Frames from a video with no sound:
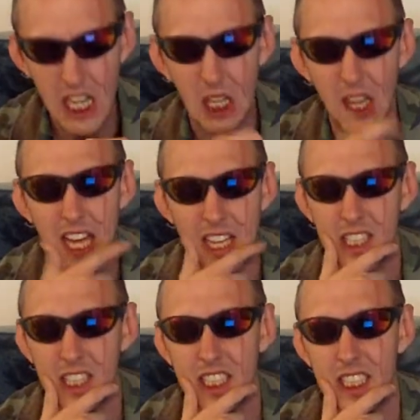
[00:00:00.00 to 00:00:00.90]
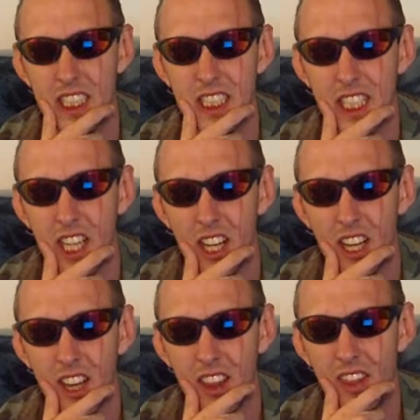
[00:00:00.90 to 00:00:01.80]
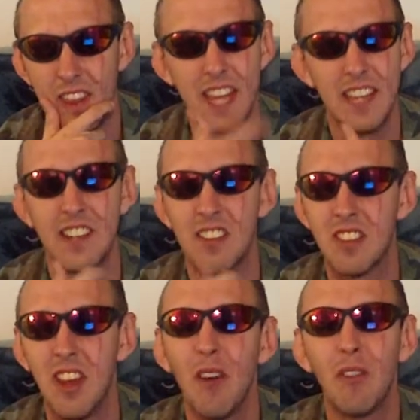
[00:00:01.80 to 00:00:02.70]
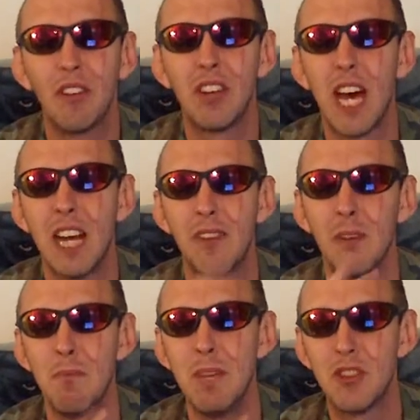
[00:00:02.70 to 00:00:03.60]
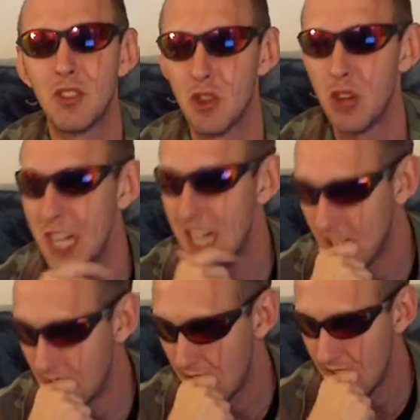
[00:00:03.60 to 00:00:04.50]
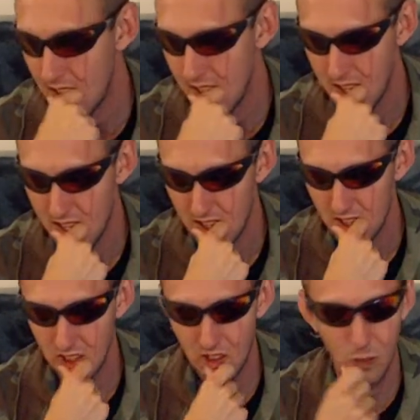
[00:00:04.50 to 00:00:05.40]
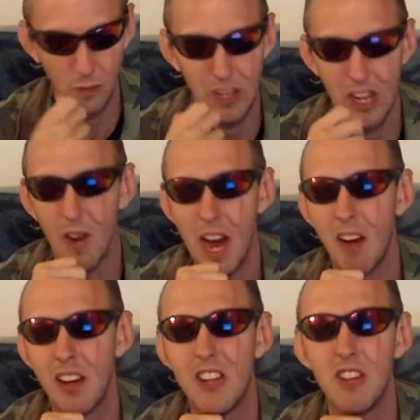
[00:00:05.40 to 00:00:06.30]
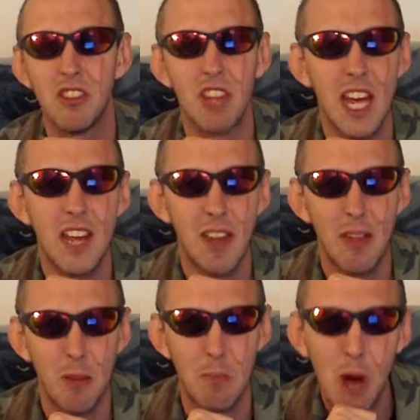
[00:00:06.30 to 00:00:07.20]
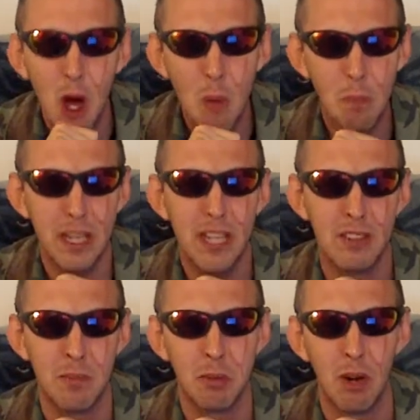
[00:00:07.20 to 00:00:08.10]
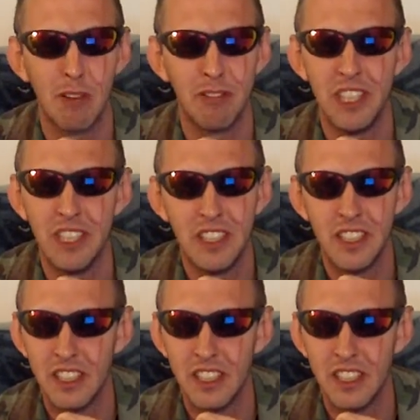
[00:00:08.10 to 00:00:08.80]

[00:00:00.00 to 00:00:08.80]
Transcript: You know, that in itself is kind of a mystery. So, you know, how could you say that the Pope is a prophet?